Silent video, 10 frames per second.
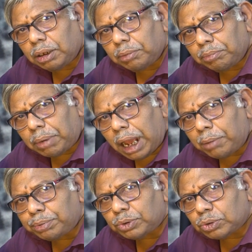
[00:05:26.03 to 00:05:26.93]

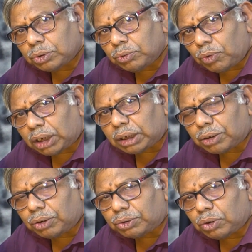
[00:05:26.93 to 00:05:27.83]
maps, water
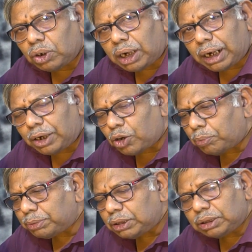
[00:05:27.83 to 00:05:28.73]
controller and
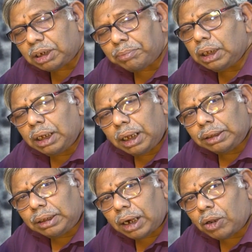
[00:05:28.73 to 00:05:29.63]
drop system.
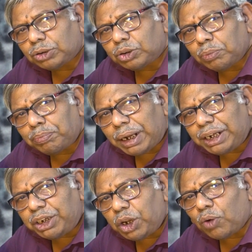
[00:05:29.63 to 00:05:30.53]
And there are also
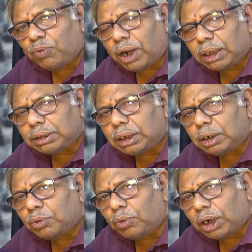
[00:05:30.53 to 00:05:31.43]
plenty of
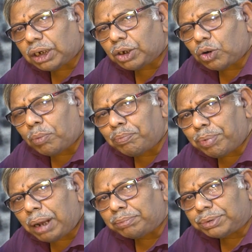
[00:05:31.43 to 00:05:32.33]
other water drop
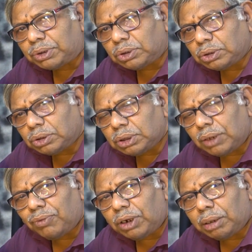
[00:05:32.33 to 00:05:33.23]
pumps
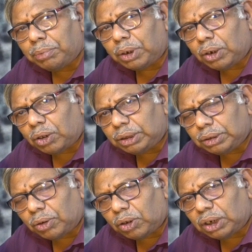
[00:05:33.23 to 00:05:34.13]
available in
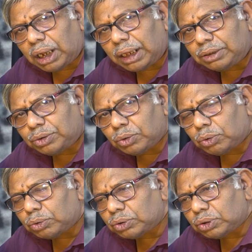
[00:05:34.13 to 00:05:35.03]
the online
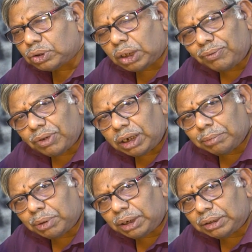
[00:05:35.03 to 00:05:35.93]
stores,
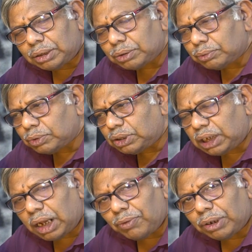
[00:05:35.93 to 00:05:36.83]
available in the
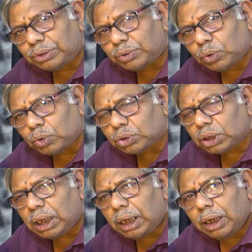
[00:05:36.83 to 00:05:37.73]
DIY stores.
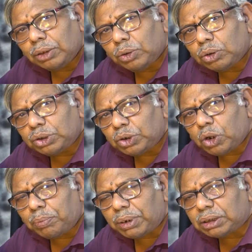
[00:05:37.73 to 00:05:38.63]
Those
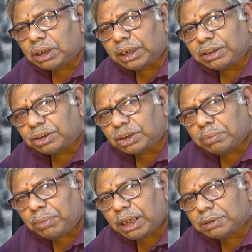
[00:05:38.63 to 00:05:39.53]
equipments are
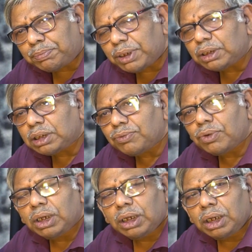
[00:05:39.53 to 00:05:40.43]
extremely expensive.
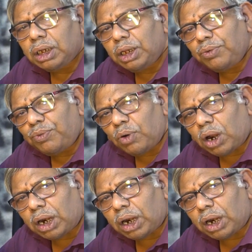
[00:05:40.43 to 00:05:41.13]
If you